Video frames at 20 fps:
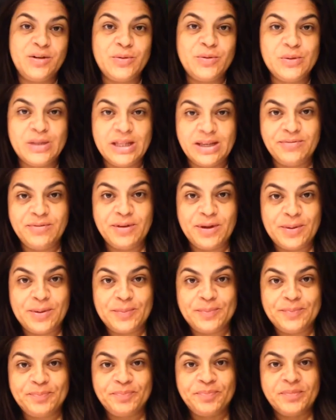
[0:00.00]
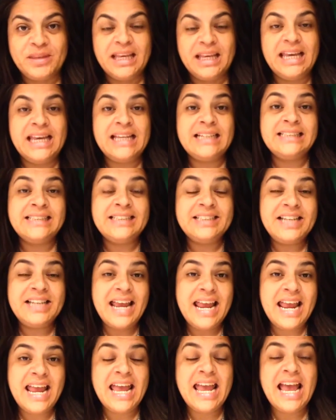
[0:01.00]
Oliva, and
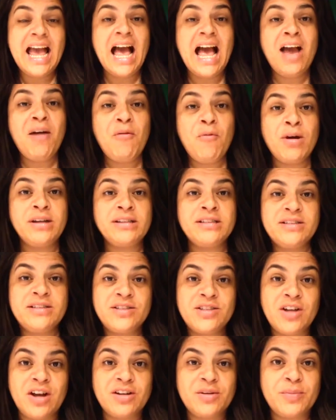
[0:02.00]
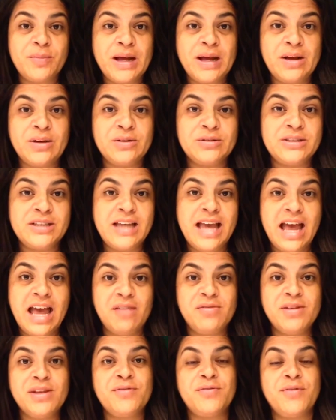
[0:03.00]
today I wanted to talk about
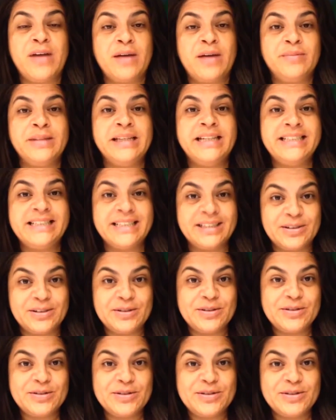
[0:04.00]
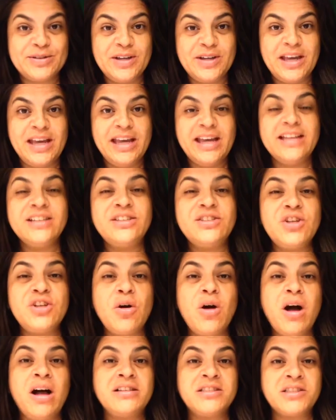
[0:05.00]
having family dinners. It's
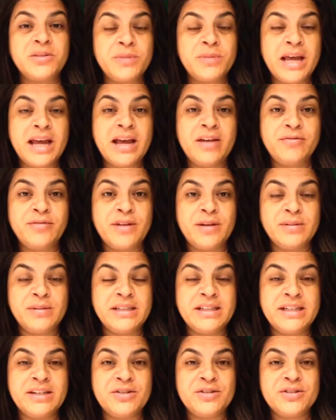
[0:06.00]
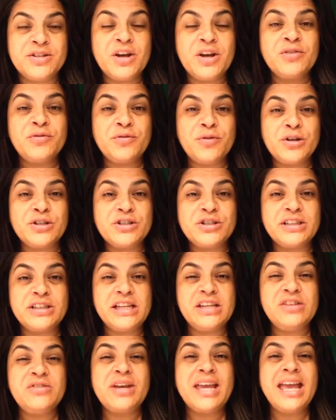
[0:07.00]
so awesome to have family dinners.
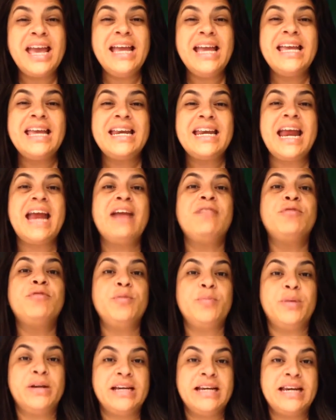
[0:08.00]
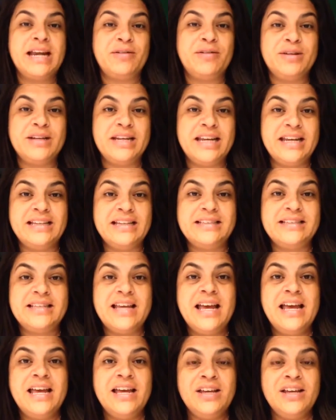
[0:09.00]
Unfortunately, you can't get everybody nowadays,
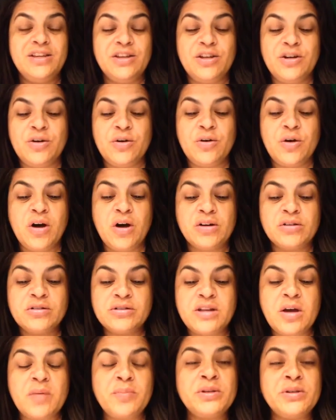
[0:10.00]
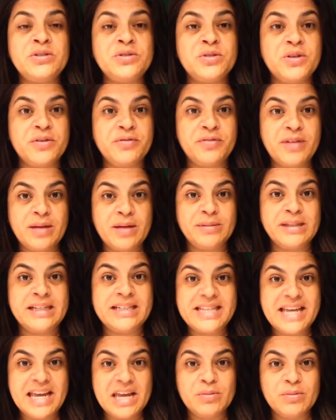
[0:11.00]
you know, huddled up into a family
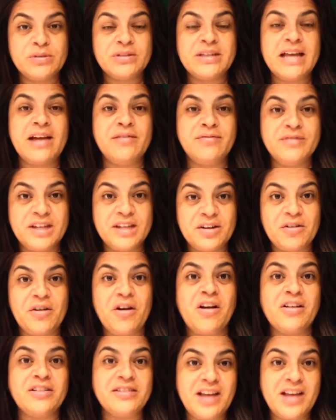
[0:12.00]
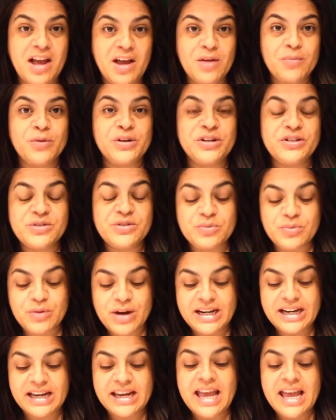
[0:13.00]
table to have dinner on time when it's
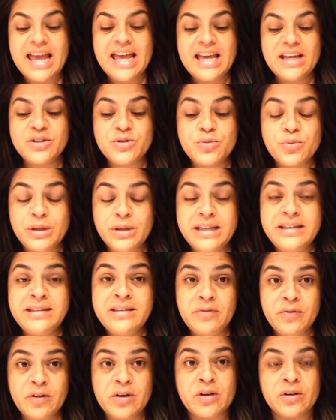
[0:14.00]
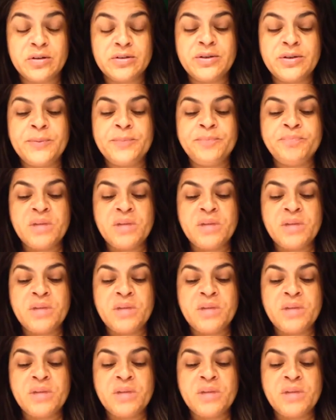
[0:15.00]
ready. It's really difficult.